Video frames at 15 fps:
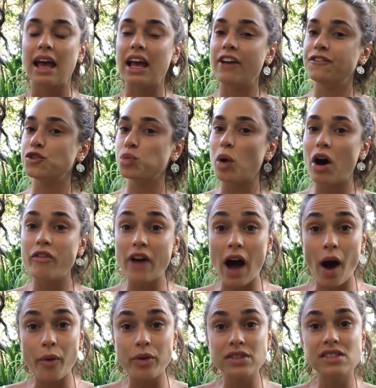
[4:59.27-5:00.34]
If 12
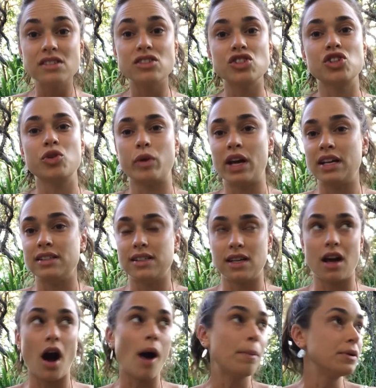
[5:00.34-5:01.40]
hours is too
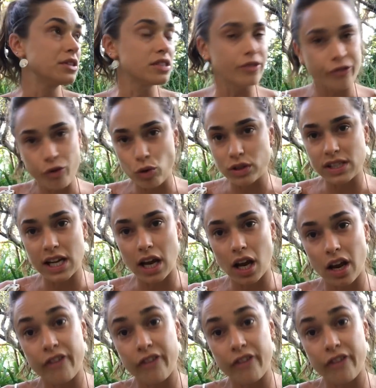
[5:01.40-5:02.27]
easy, up it to 14.